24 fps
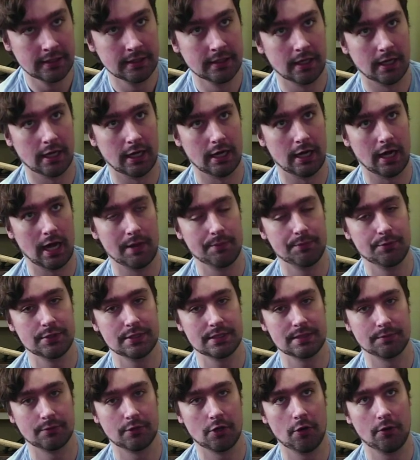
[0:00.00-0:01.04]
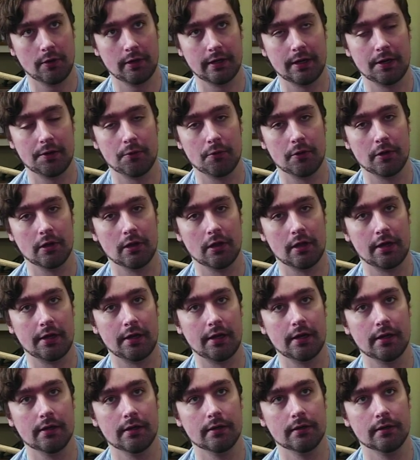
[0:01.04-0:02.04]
Uh, I put some coconut oil on it